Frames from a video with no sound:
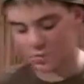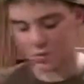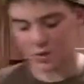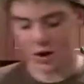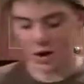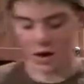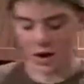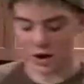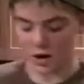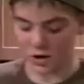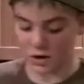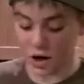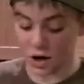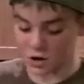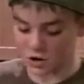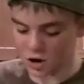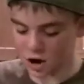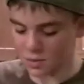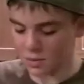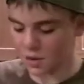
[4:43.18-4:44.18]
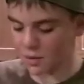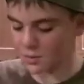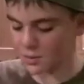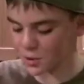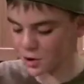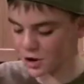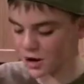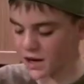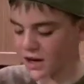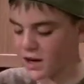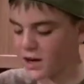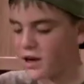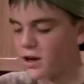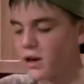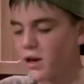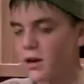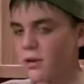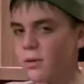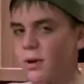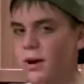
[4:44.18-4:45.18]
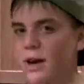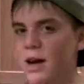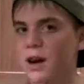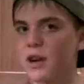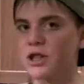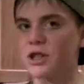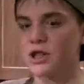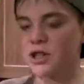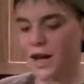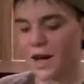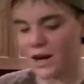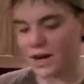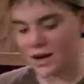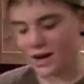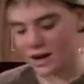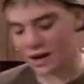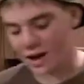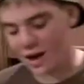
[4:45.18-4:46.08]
Our strawberry bruschetta. Right now I just added in a